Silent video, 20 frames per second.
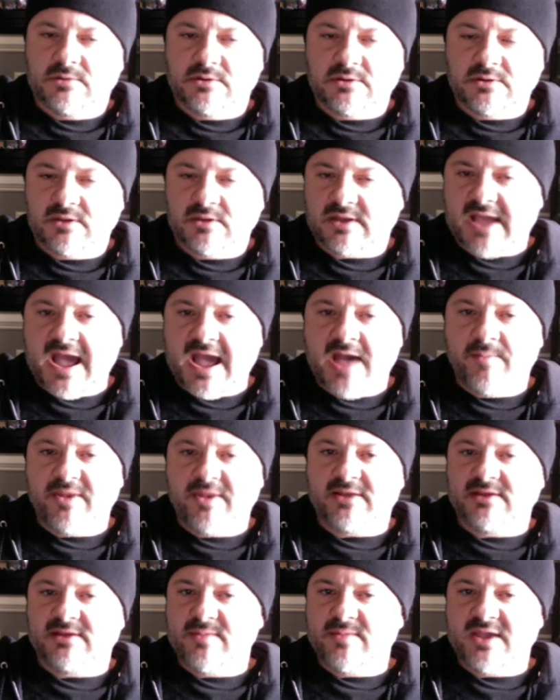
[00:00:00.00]

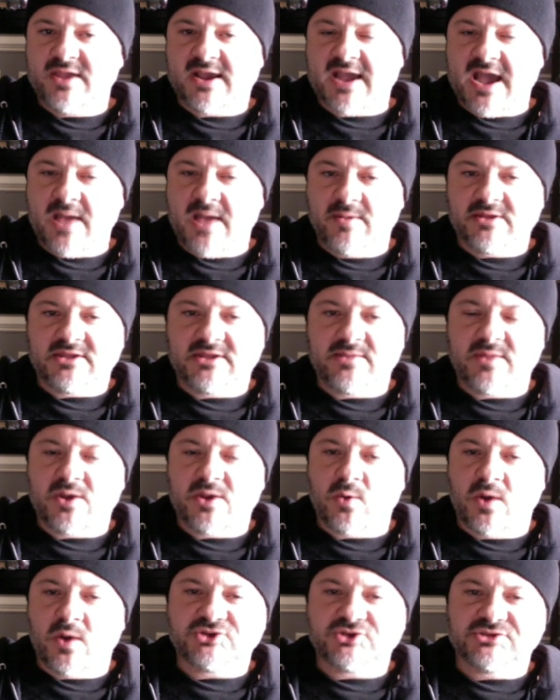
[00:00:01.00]
comment, leave me a comment, leave me
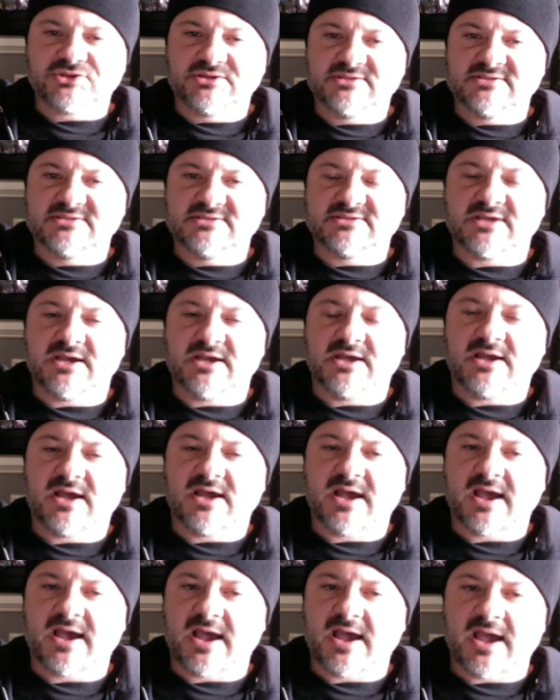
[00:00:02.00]
questions.
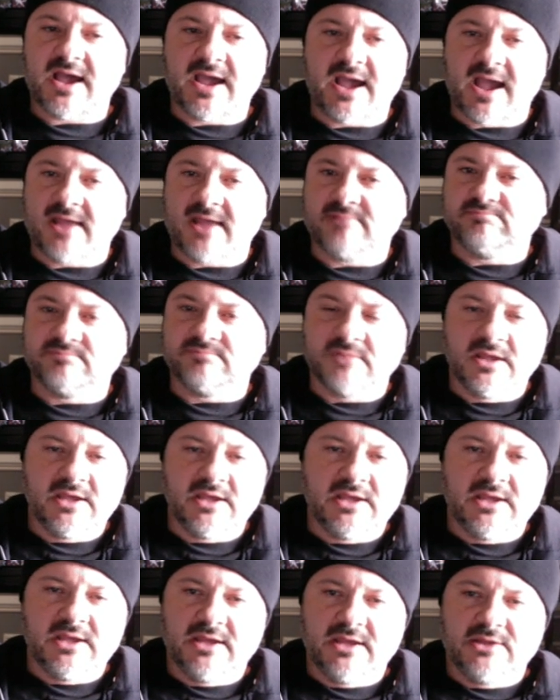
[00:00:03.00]
I
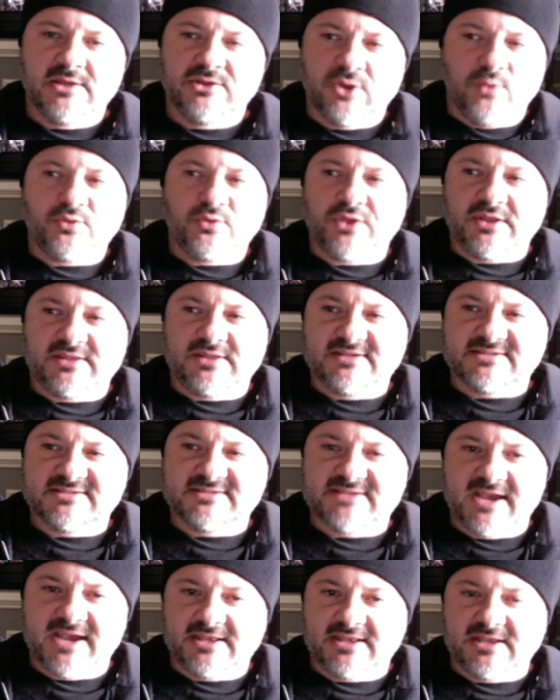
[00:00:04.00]
don't think this is
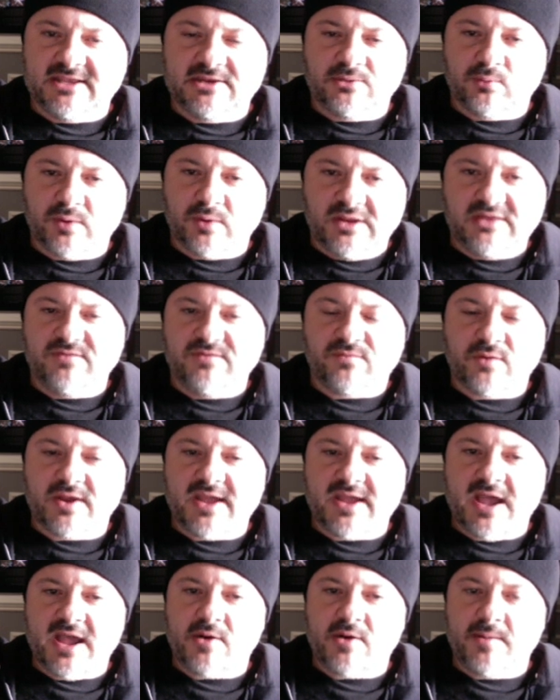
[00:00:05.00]
anything to really freak
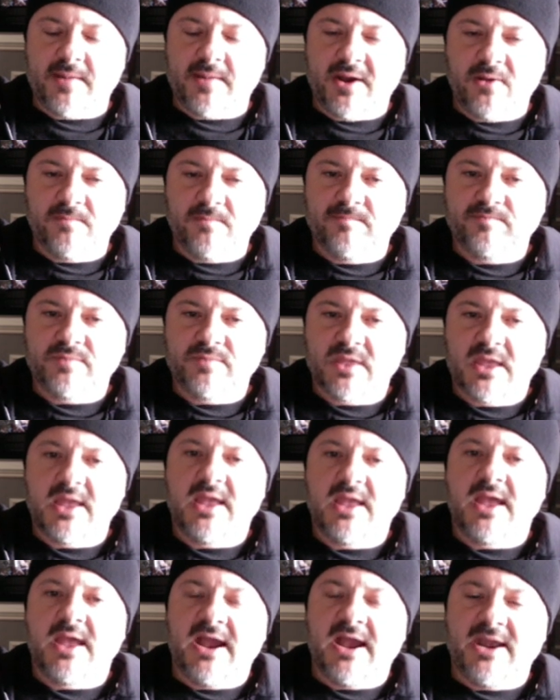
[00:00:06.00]
out about.
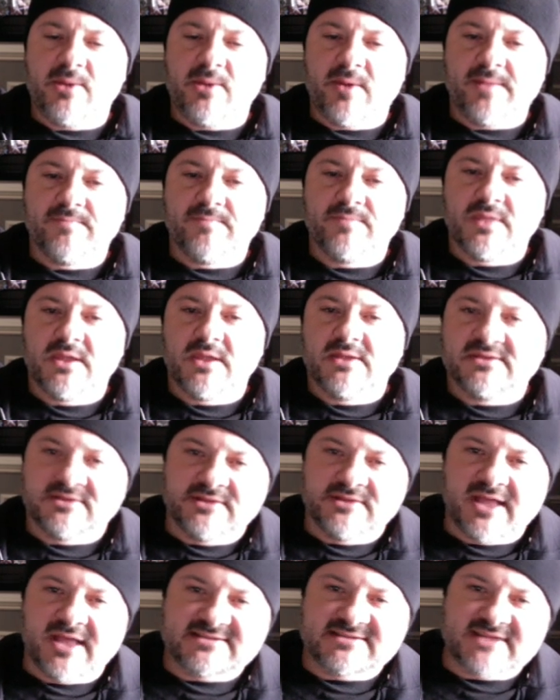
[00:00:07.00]
Anyway, till
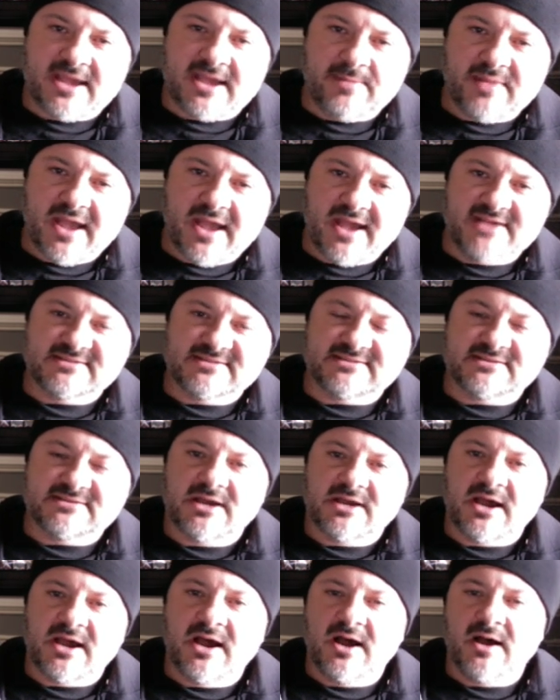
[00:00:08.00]
next time, guys.
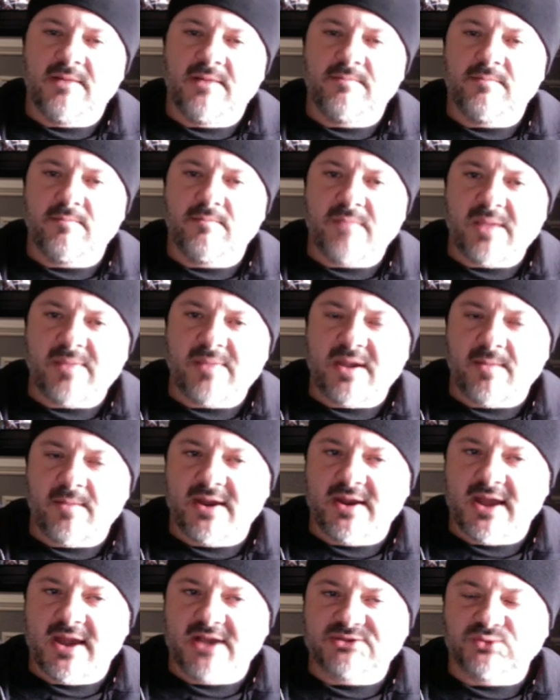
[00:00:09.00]
Maybe on my
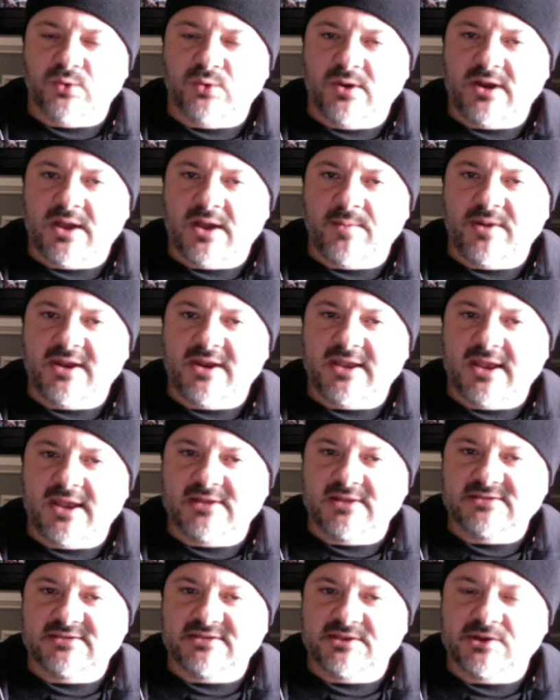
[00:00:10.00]
next one, I'm going to get
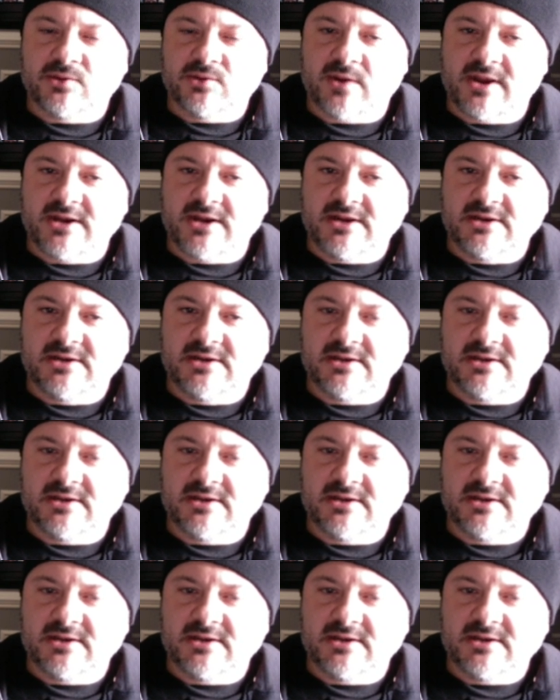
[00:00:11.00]
into the graded